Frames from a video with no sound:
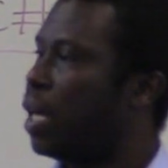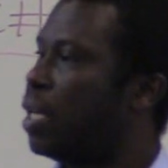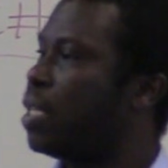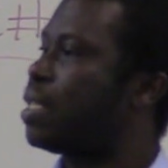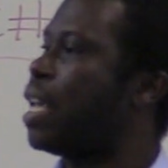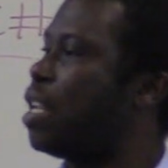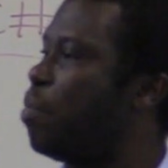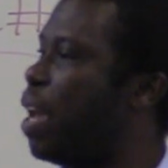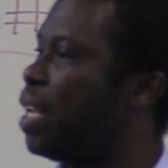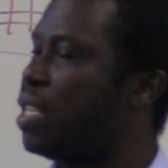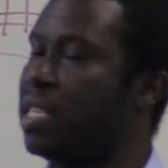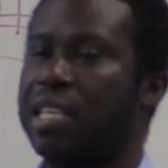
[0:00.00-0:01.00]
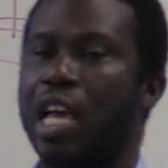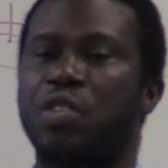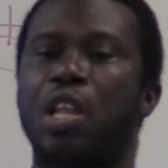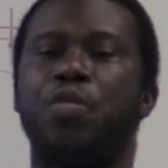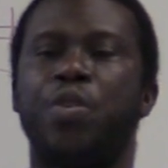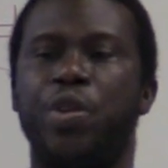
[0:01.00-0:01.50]
the sediment is
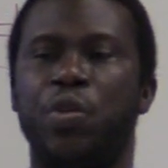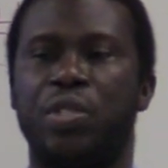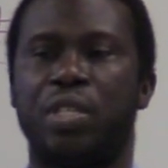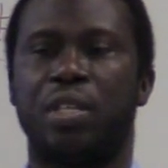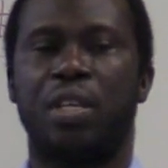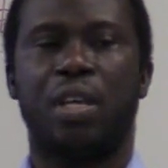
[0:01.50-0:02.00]
actually reducing.